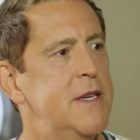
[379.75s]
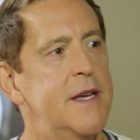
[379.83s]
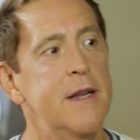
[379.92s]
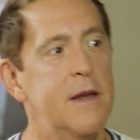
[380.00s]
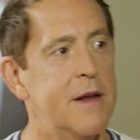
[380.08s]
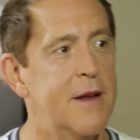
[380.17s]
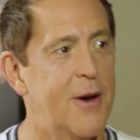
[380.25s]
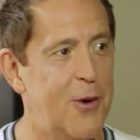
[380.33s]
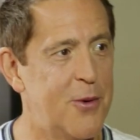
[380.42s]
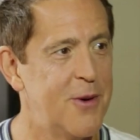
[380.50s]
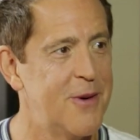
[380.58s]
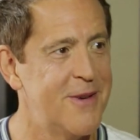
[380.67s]
didn't
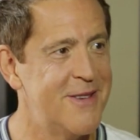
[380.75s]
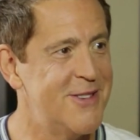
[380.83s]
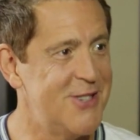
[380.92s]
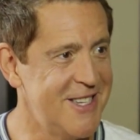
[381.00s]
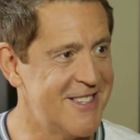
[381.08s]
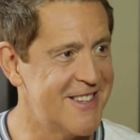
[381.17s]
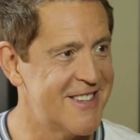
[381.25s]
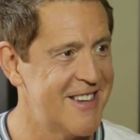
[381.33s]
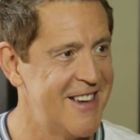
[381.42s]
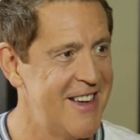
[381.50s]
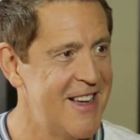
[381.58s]
know Jesus,